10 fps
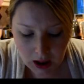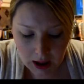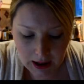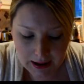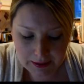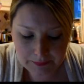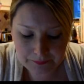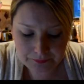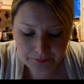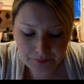
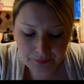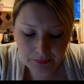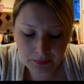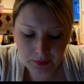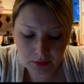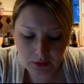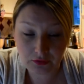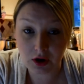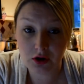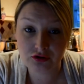
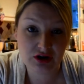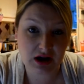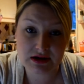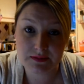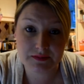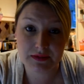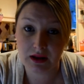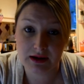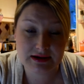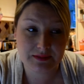So I'll go on to like some
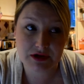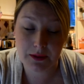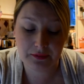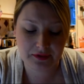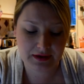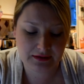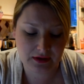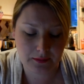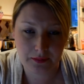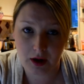like symptoms and things
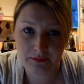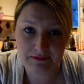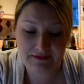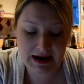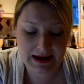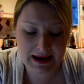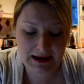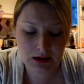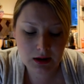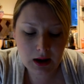that I've been
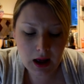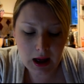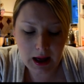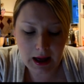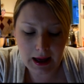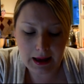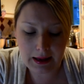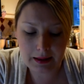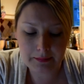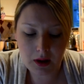feeling.
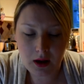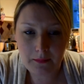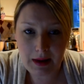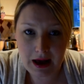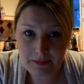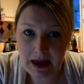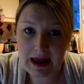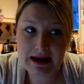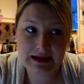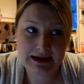Back
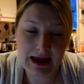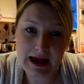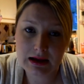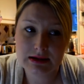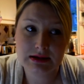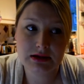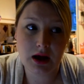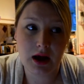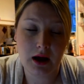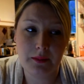pain, yes,
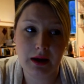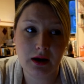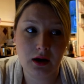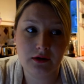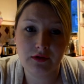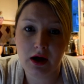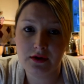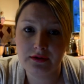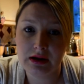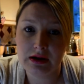it kind of
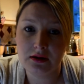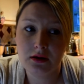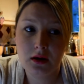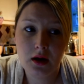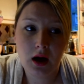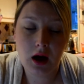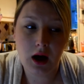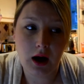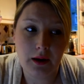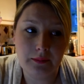goes in
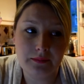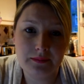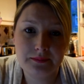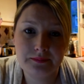kind